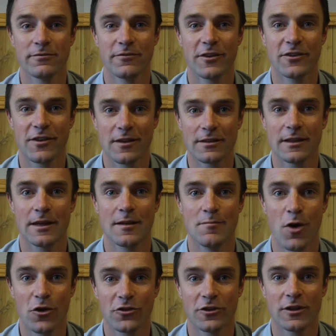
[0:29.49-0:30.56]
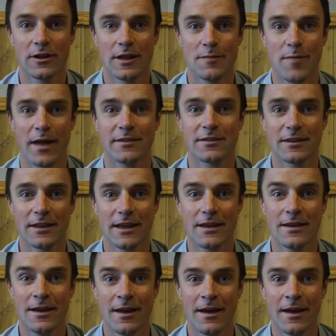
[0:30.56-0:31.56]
physically, emotionally, mentally,